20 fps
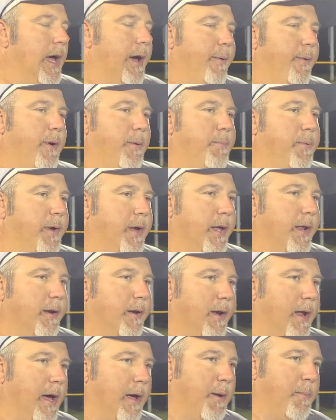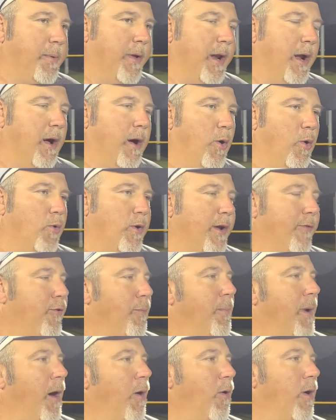That would have been a whole
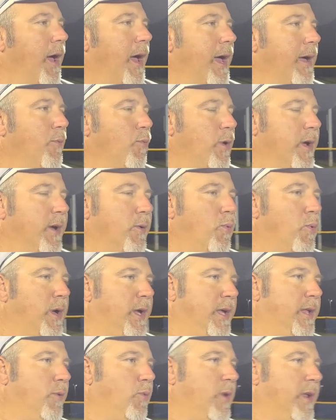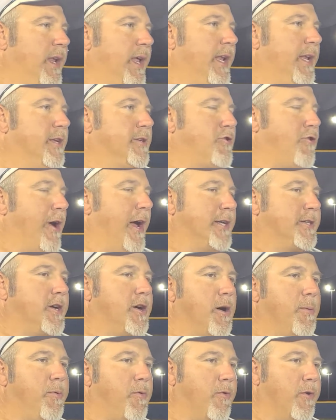different ball game. We need to scratch
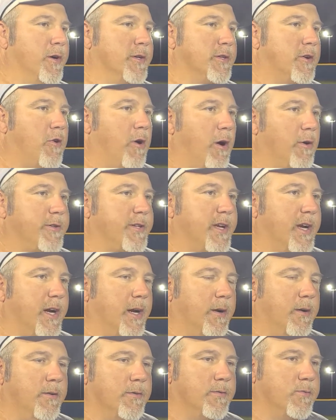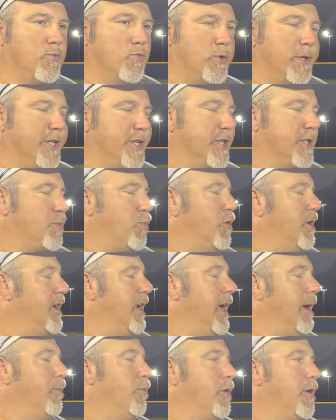a couple runs across there. We just
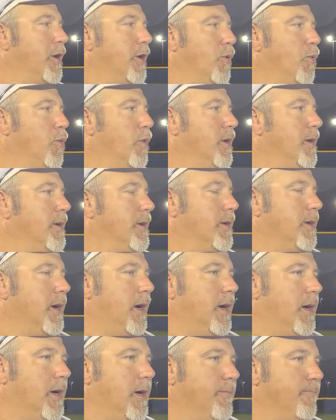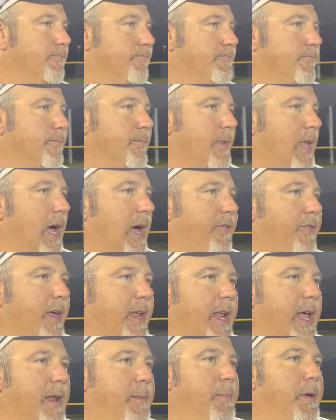wasn't able to do it. I
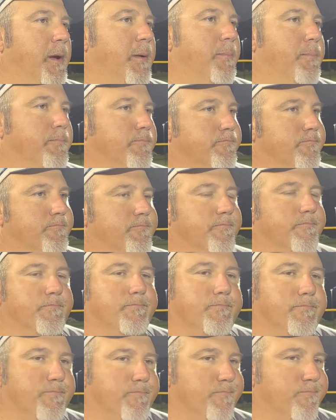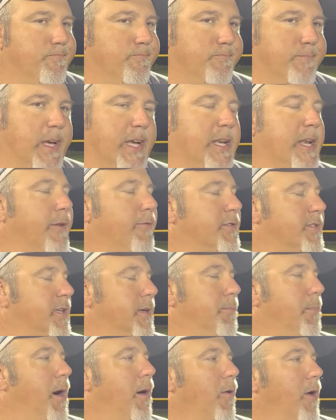think that would have been a big difference
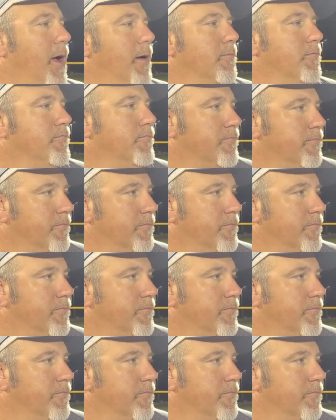in the ball game.